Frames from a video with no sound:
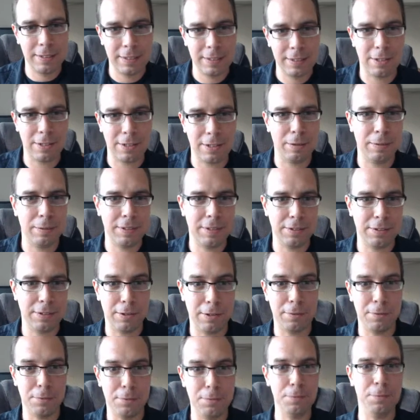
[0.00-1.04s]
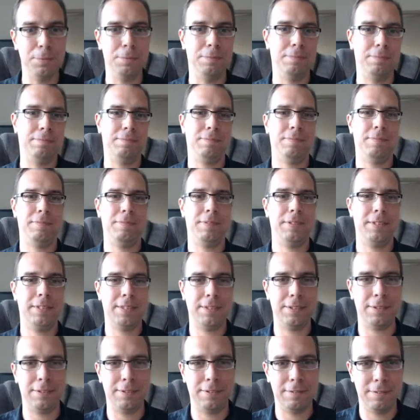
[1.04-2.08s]
with 0. Ooh, that's all.
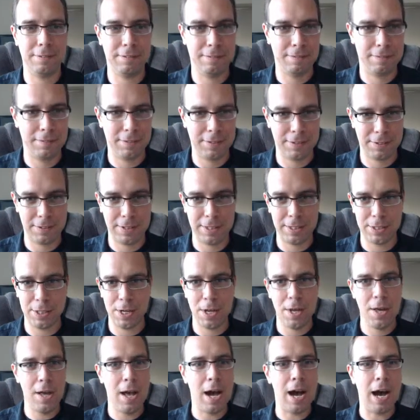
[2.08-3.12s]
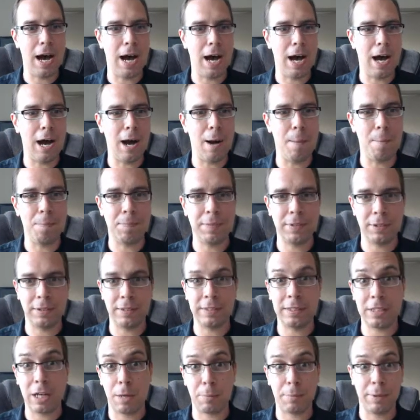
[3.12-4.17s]
That's right. So list
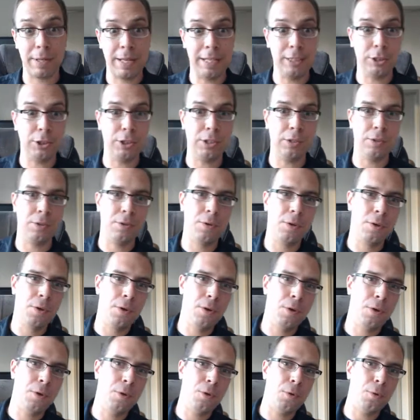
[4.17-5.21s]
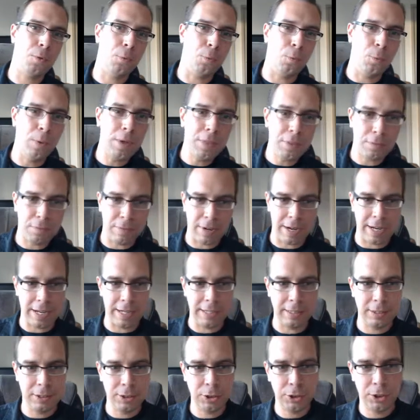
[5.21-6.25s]
comprehension with
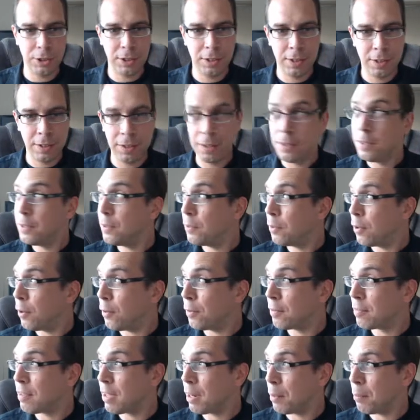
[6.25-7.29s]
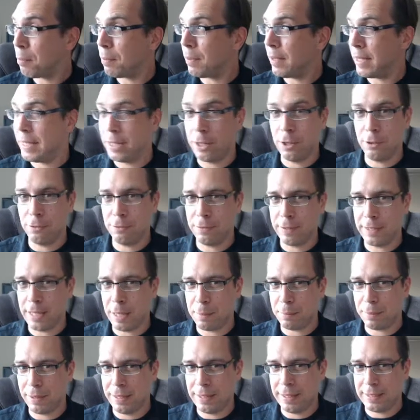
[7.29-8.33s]
range. We've got a plane. Hopefully that plane
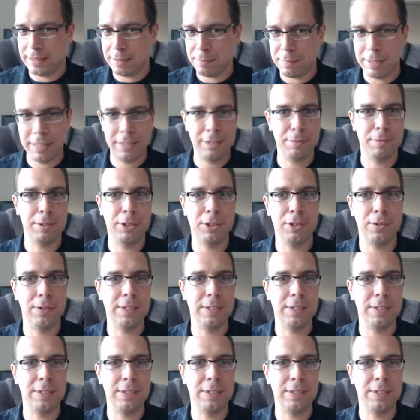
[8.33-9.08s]
doesn't make too much noise.